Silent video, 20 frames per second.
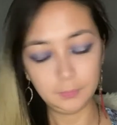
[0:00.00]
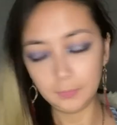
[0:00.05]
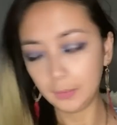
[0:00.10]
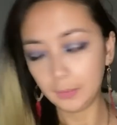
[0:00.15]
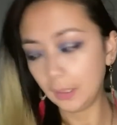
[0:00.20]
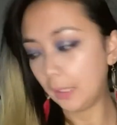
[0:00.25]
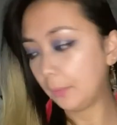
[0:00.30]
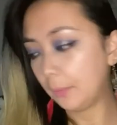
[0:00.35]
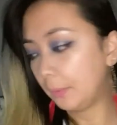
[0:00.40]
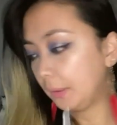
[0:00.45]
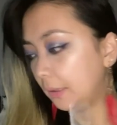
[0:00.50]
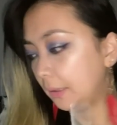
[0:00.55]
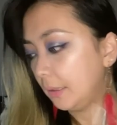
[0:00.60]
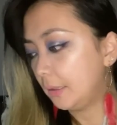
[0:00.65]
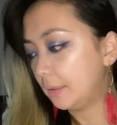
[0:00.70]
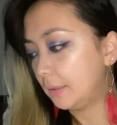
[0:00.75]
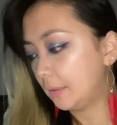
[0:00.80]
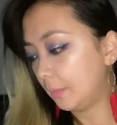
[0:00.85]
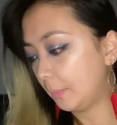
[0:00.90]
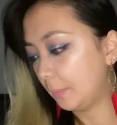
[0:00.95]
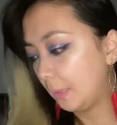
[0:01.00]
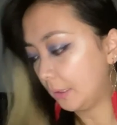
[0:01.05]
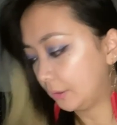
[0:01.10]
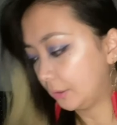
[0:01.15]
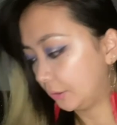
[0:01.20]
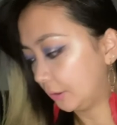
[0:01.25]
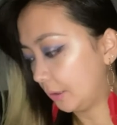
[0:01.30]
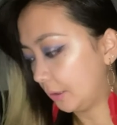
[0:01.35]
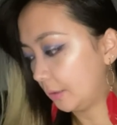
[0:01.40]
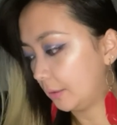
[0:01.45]
I really need some
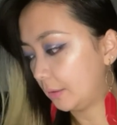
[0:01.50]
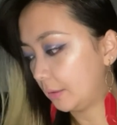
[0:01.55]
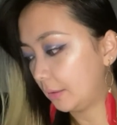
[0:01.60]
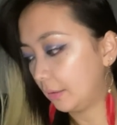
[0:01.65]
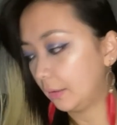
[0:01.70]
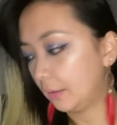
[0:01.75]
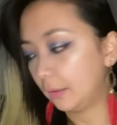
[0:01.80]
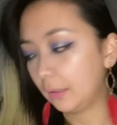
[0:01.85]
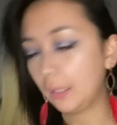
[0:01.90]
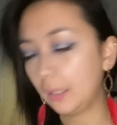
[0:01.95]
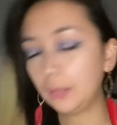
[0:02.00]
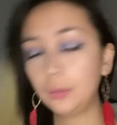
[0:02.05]
extras. I